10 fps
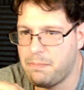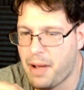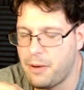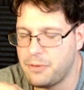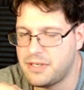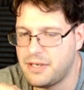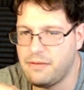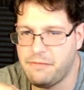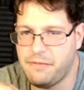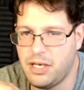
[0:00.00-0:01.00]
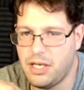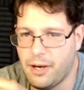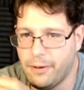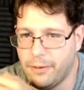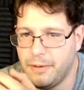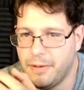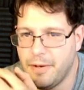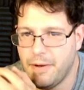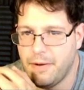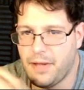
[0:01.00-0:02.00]
posted a video
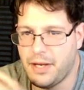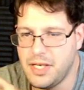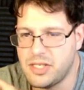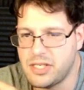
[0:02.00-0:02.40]
that he